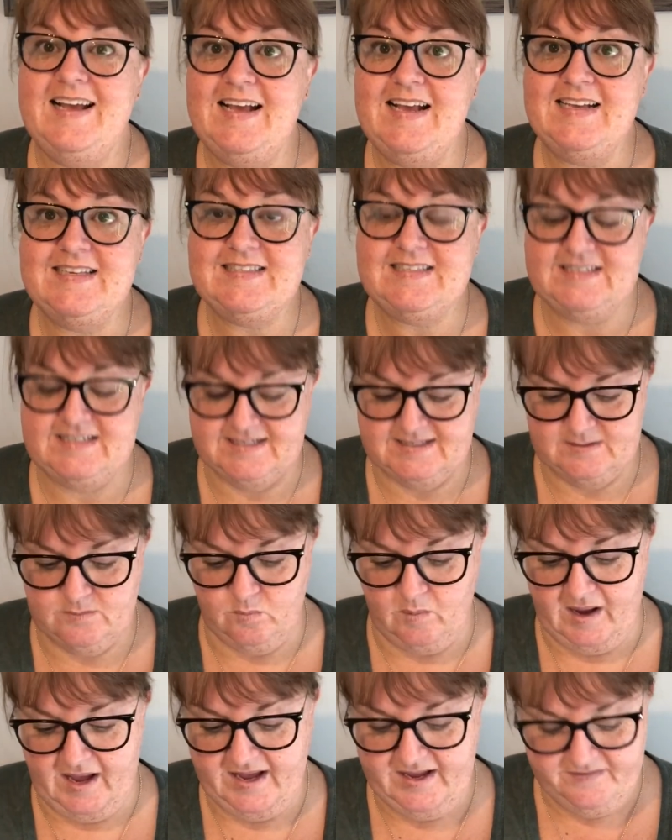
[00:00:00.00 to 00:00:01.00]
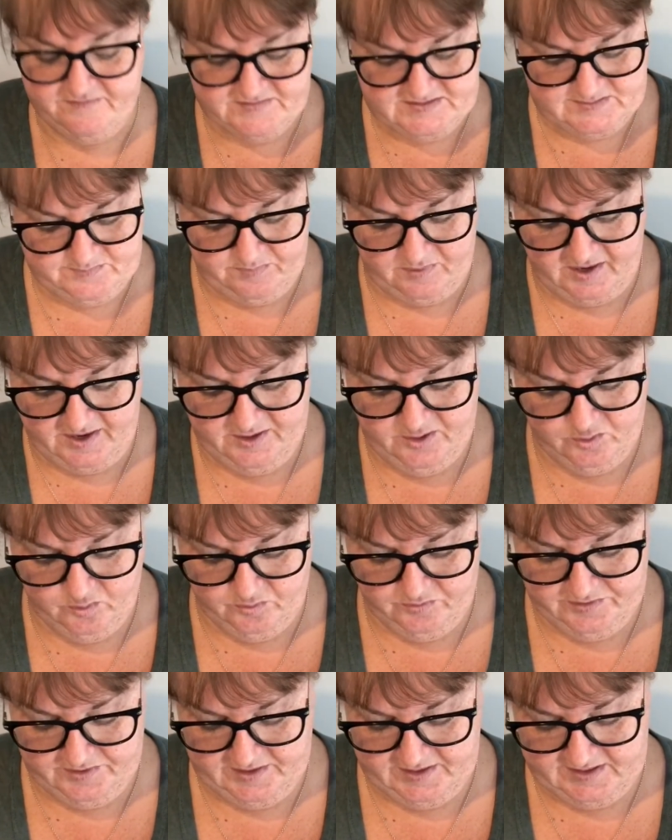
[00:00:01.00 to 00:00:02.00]
Esther's Waves by
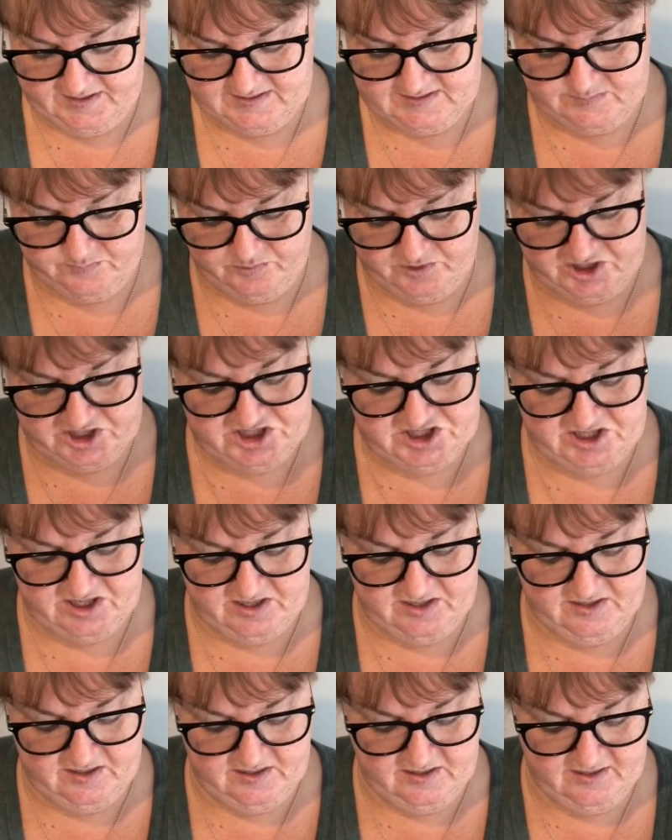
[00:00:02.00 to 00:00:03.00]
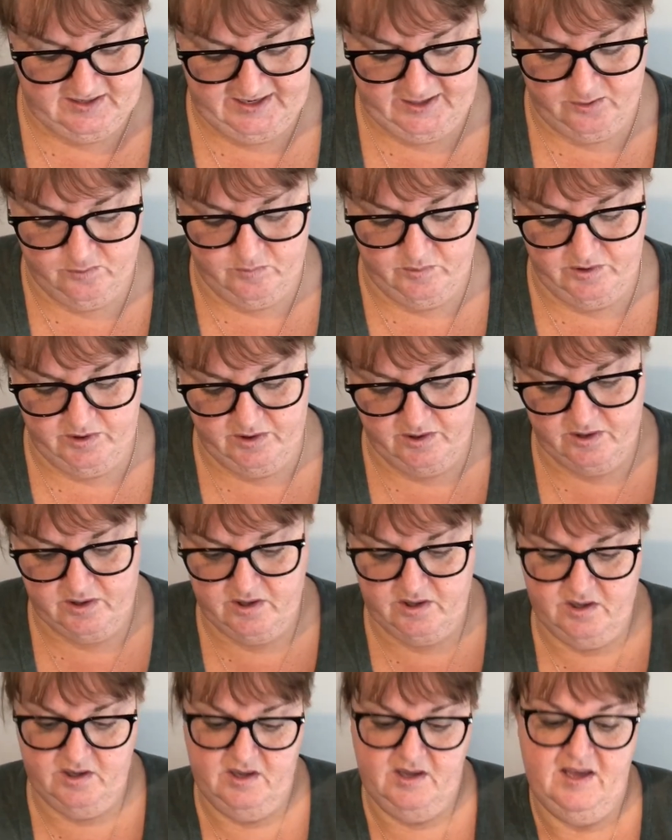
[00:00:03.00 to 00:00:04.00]
Northern Expression Needlework,
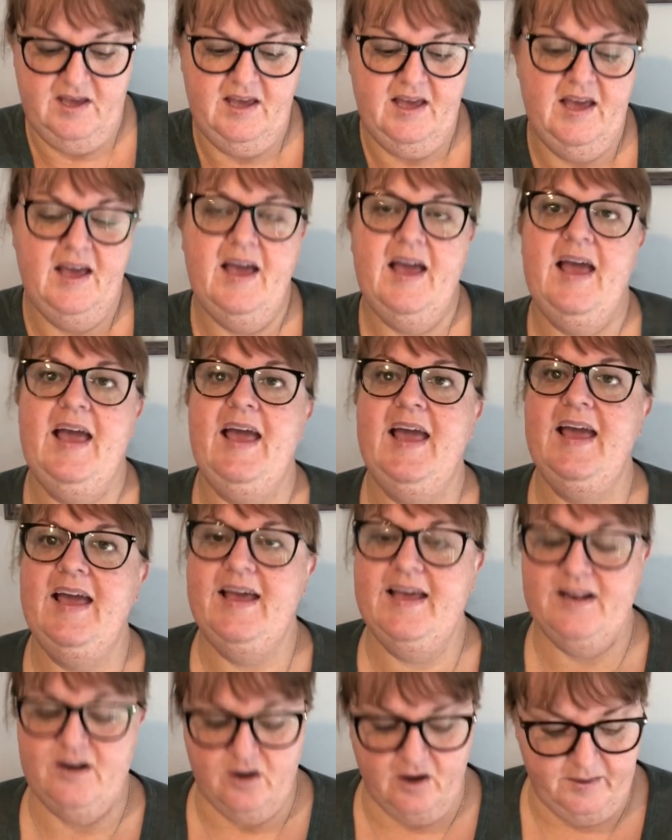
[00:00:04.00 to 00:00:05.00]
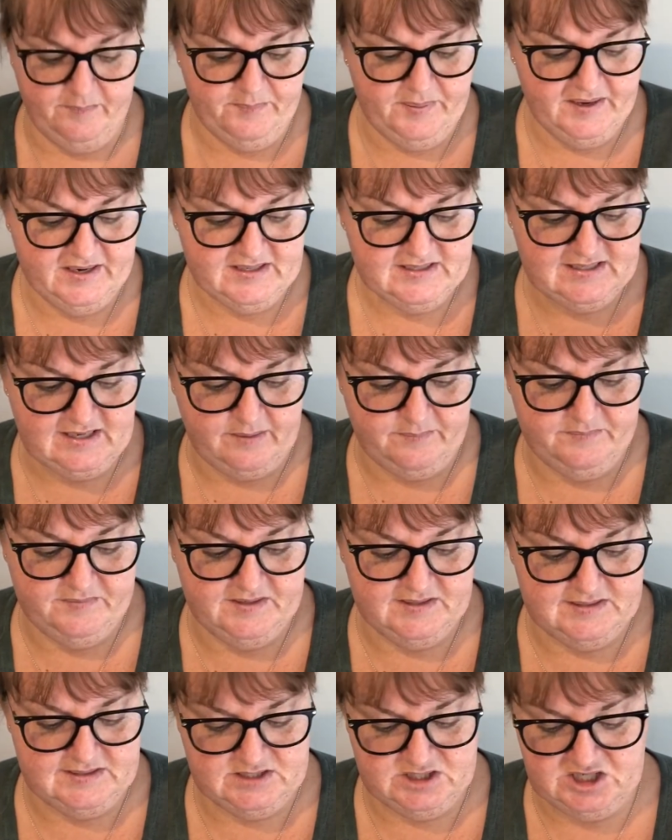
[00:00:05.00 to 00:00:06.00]
and I picked up
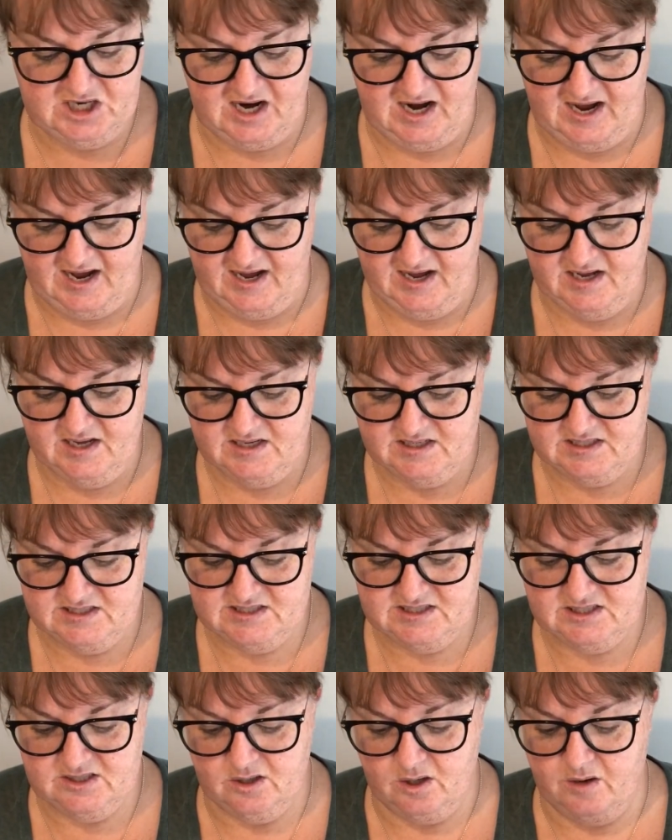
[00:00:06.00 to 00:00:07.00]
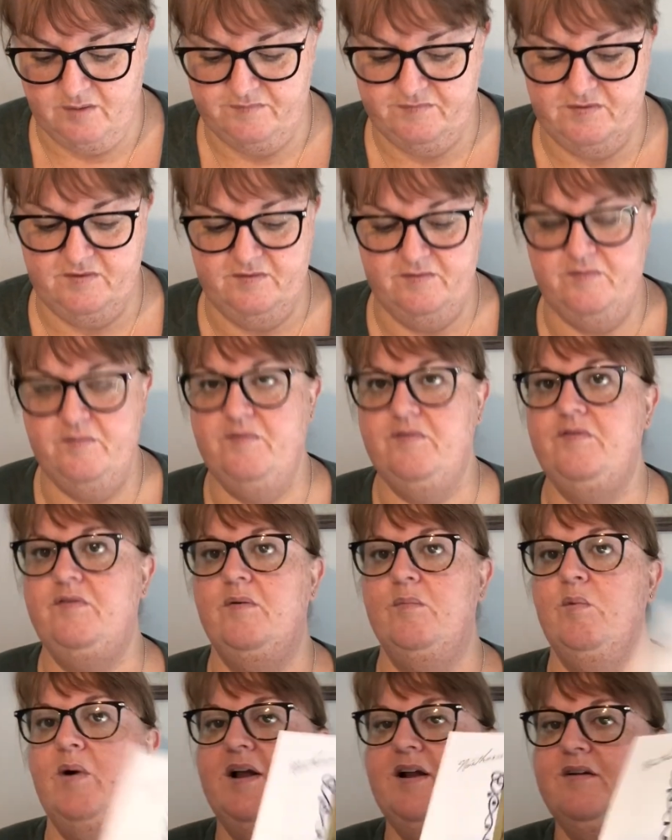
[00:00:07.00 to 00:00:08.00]
this chart
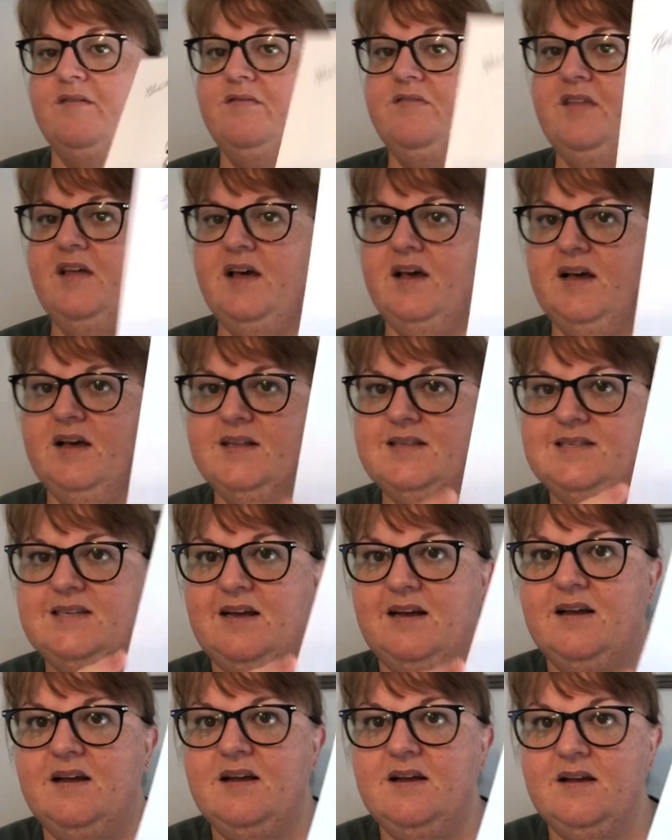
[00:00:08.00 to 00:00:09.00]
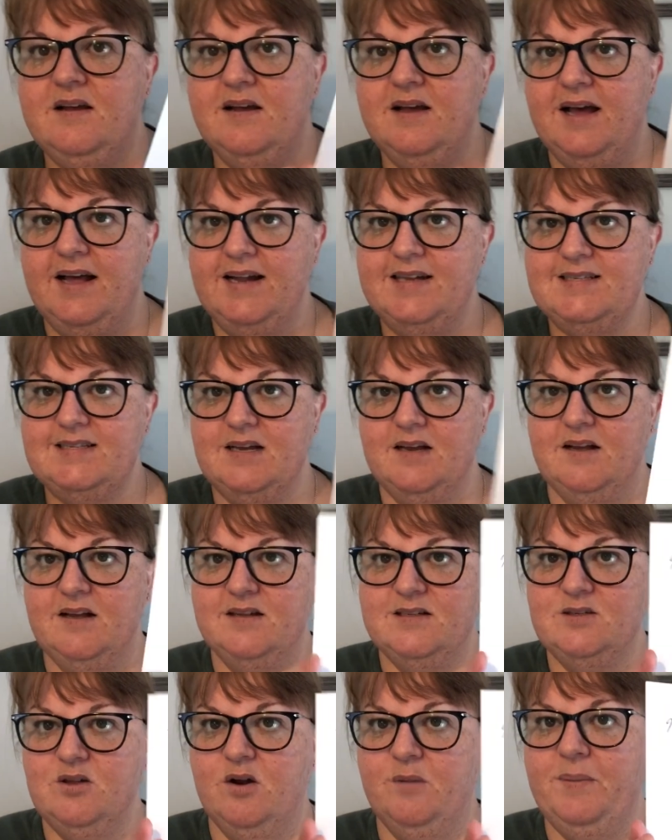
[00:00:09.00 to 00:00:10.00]
from one of the, it's a
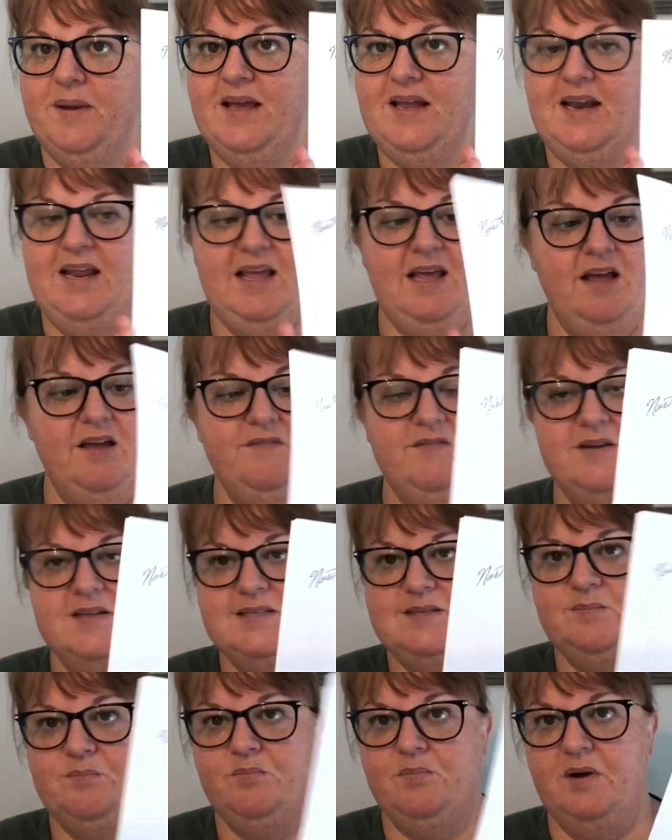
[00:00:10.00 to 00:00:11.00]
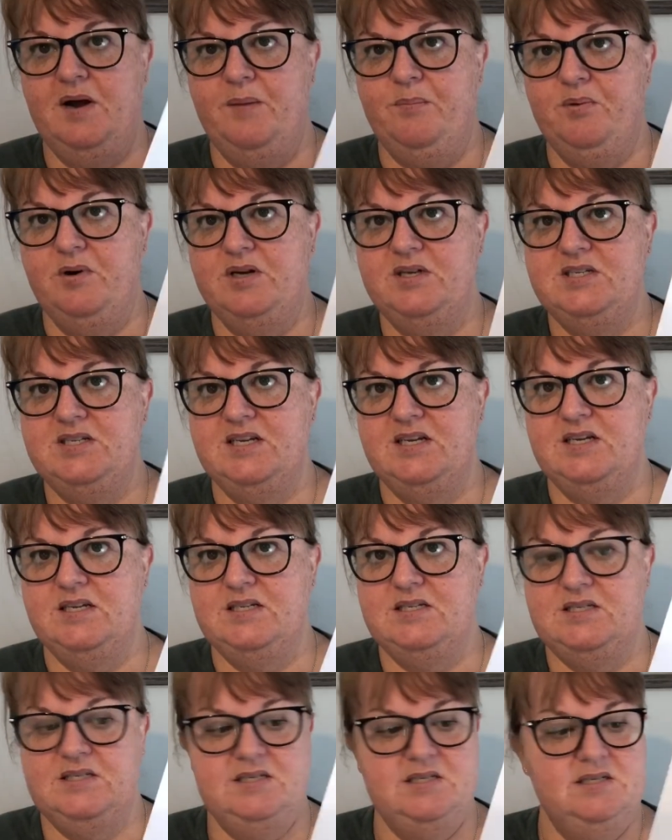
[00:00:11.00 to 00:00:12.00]
It's not a PDF, it's a printed